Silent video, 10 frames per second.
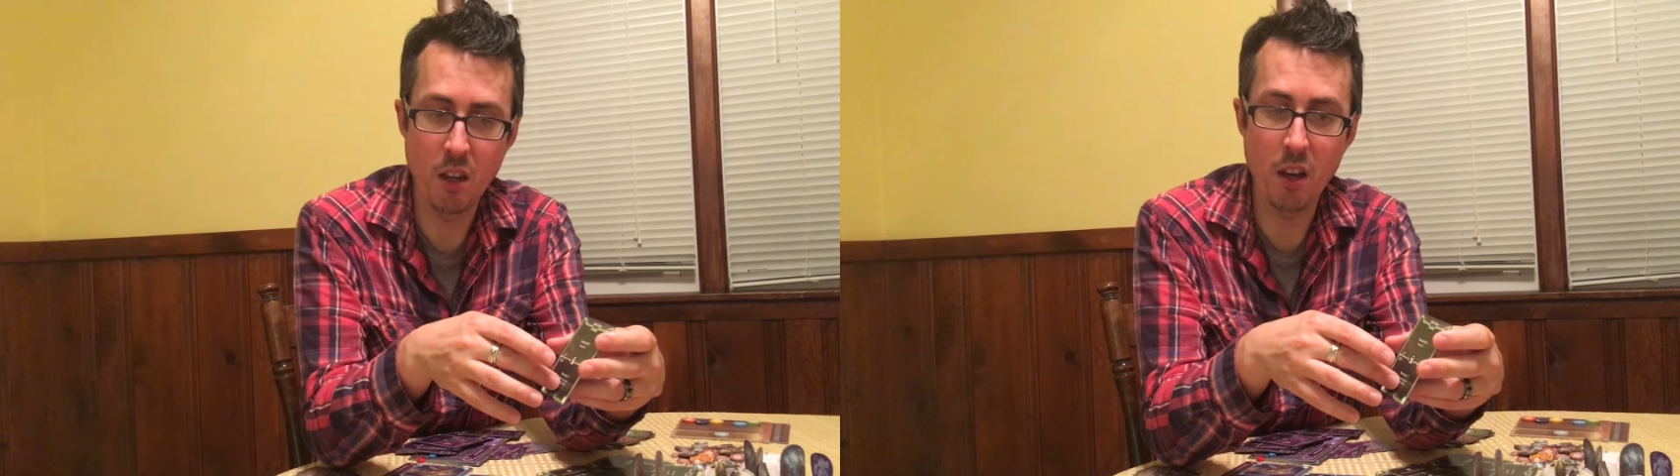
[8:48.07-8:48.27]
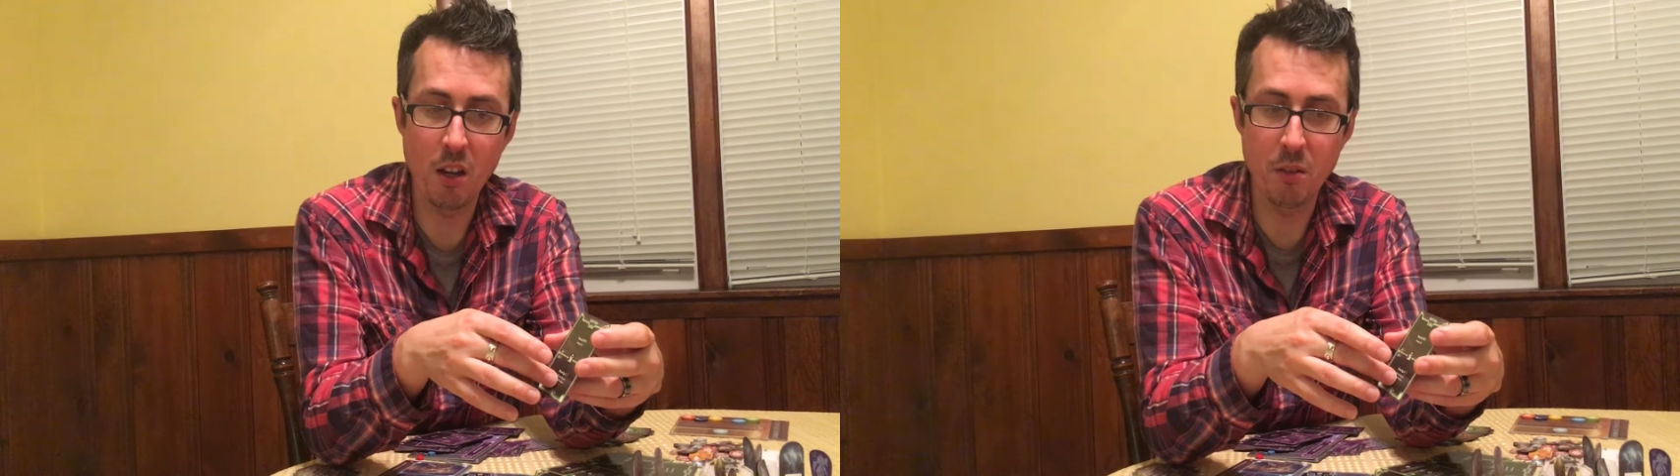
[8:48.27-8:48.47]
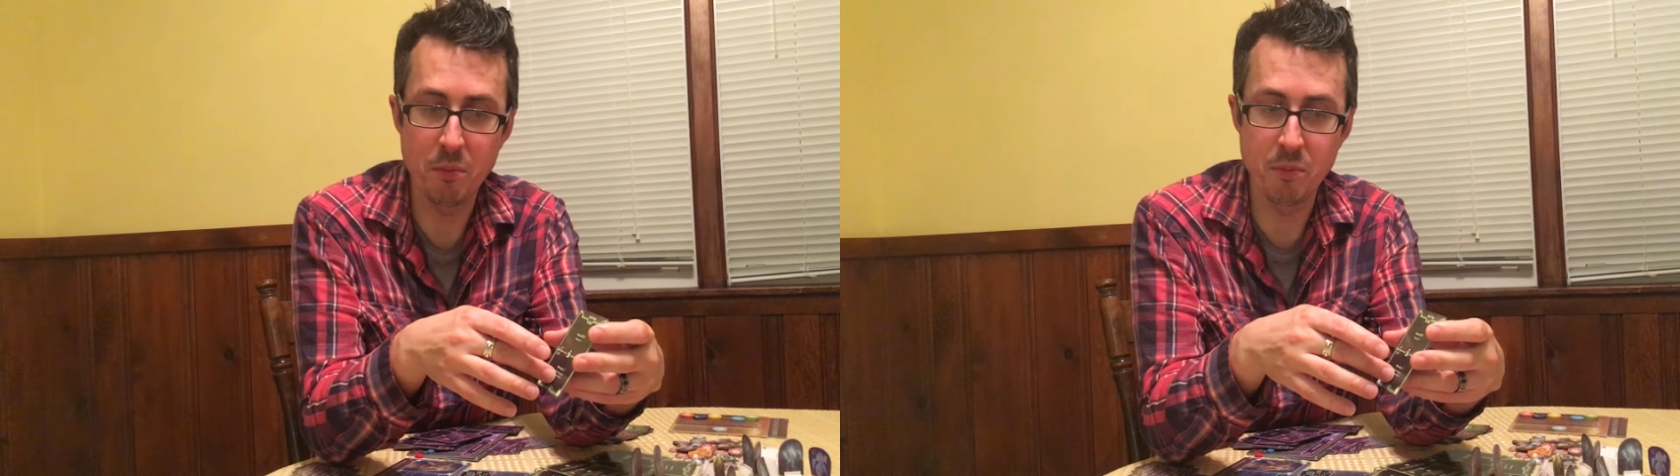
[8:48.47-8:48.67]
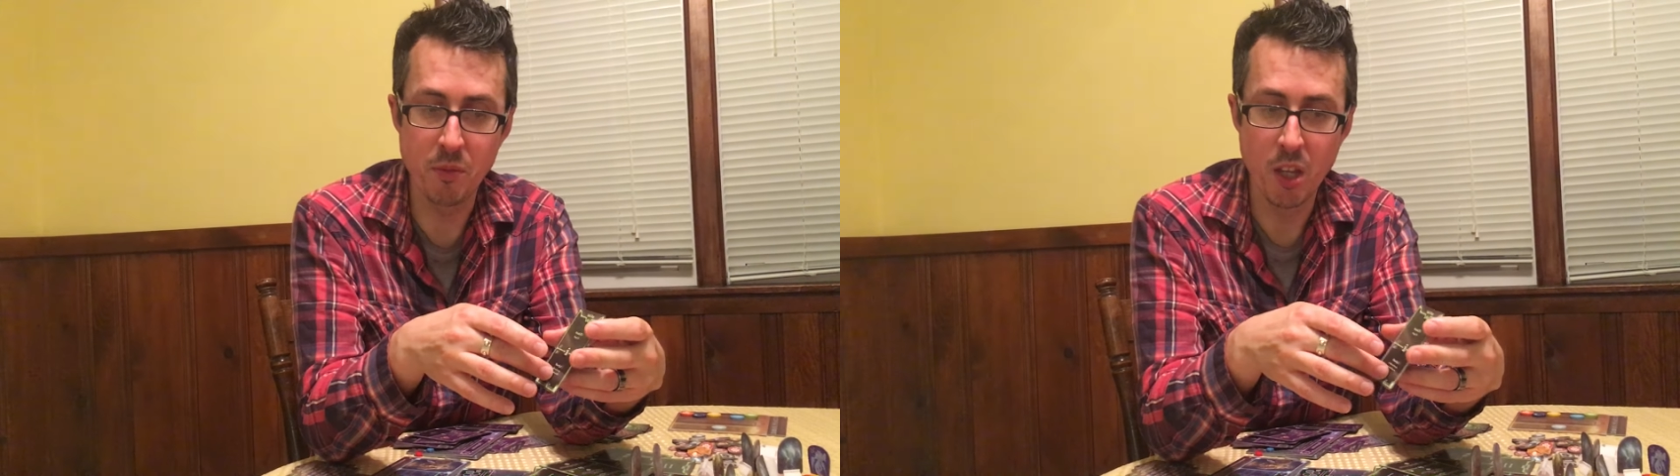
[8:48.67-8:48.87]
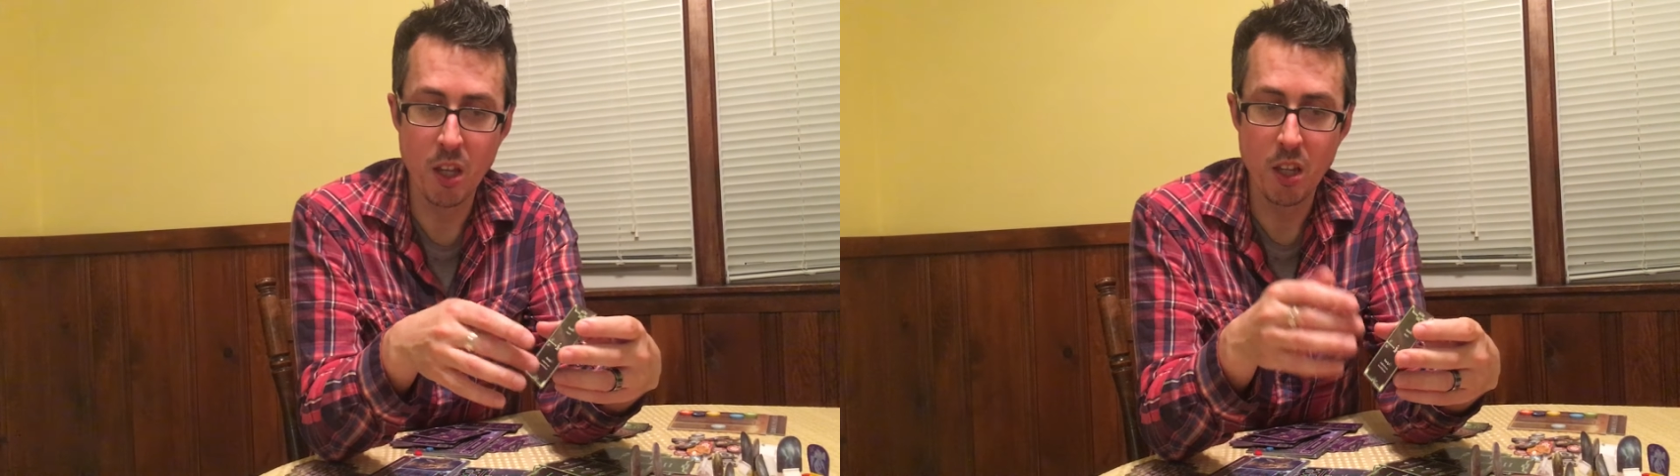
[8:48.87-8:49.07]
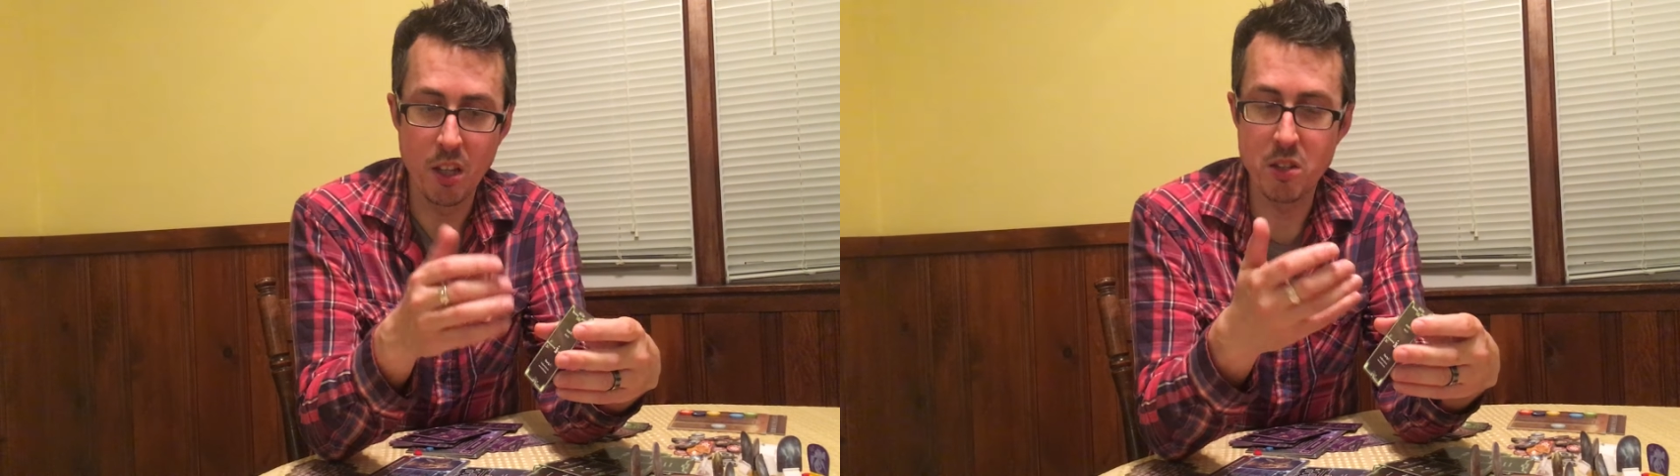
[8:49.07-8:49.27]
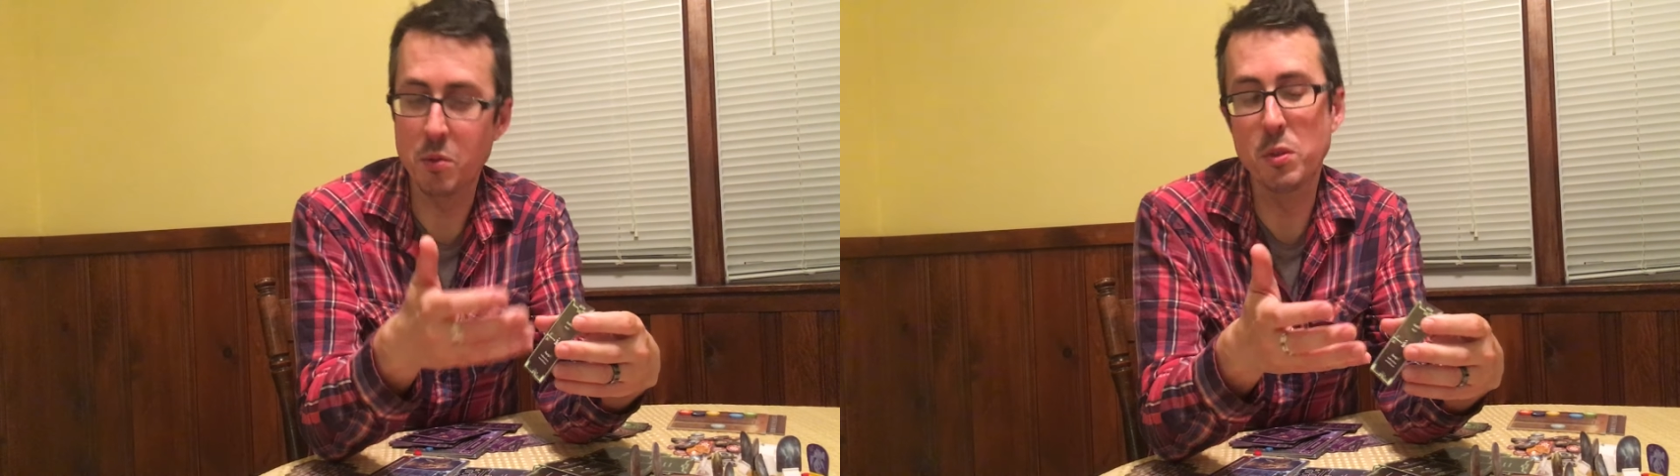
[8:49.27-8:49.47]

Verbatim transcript: um, it's a